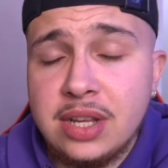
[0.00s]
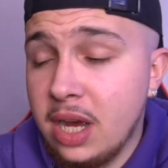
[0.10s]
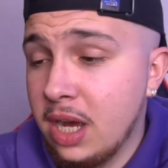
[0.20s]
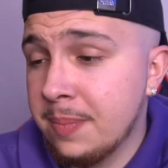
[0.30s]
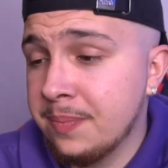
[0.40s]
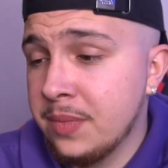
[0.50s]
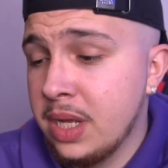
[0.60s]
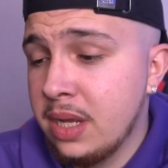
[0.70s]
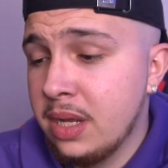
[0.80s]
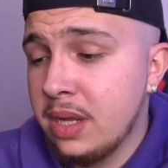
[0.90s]
I've
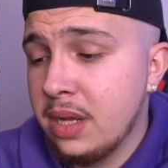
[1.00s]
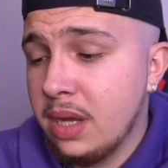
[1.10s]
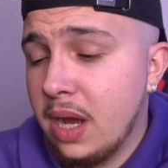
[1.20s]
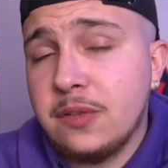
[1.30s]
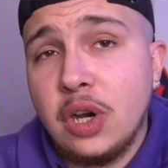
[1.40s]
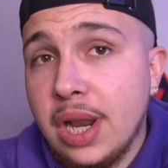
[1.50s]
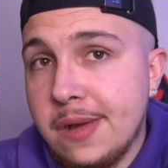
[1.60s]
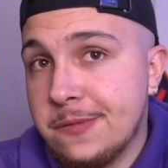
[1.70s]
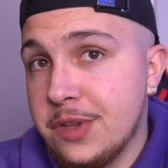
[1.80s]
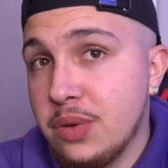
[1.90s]
got
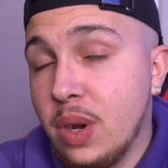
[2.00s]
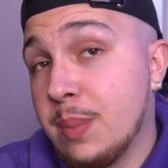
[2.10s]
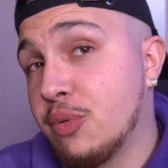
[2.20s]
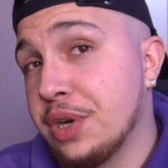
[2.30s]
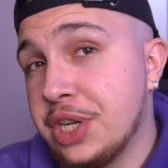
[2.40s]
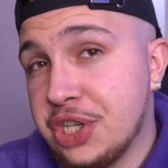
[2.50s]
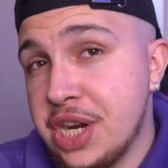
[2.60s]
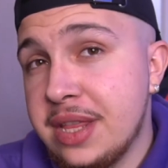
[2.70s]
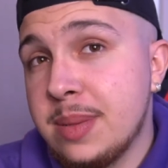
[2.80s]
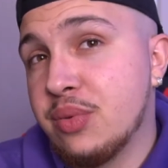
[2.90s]
love for you. I
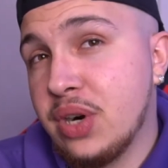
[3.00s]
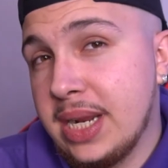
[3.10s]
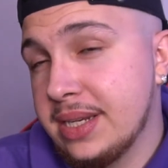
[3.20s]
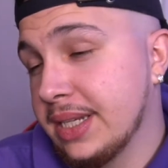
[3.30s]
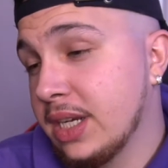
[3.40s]
appreciate the branding.